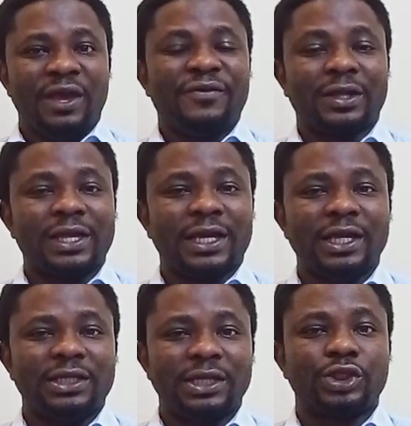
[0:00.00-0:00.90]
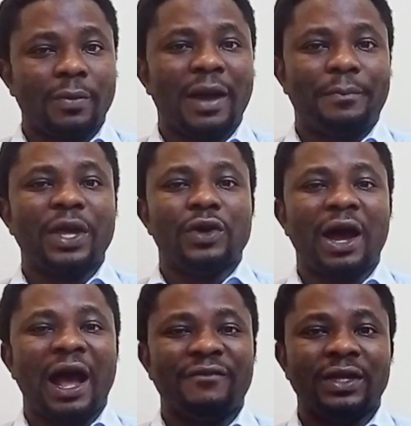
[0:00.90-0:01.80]
If you are thinking the stomach pain you're
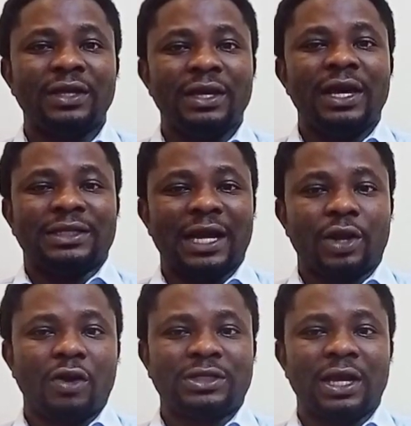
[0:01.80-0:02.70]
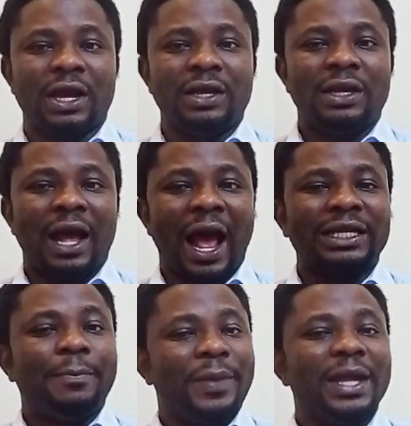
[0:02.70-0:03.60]
having is an ulcer and
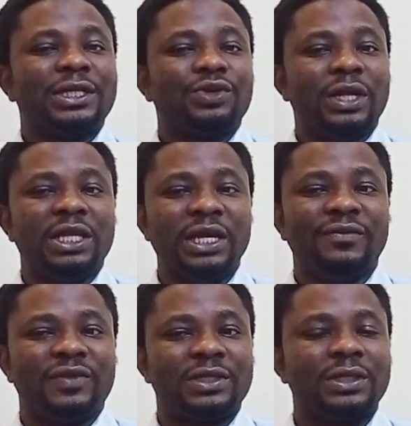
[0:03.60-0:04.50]
the pain is relieved